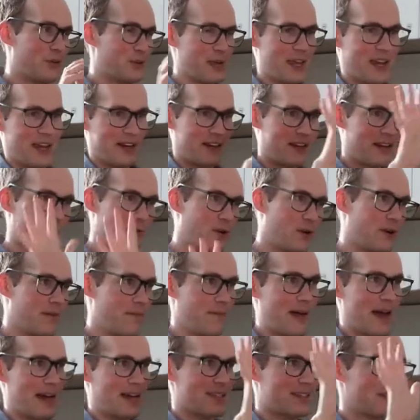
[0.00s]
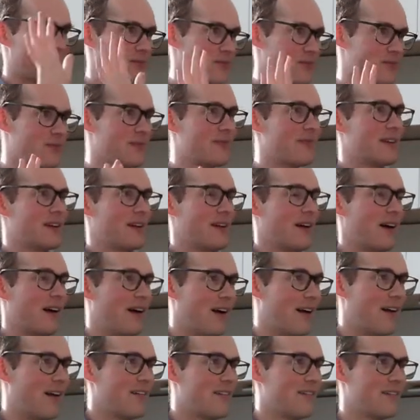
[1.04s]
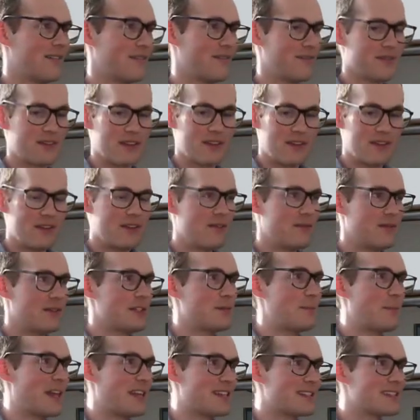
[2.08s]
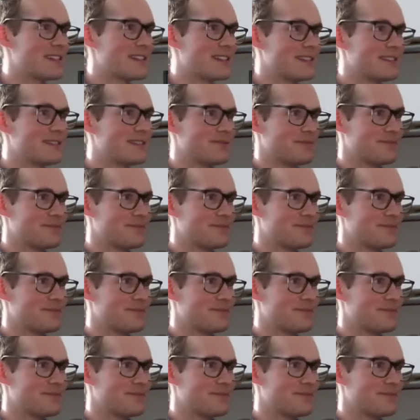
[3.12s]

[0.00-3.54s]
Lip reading: Yeah. You can't cover a massive space.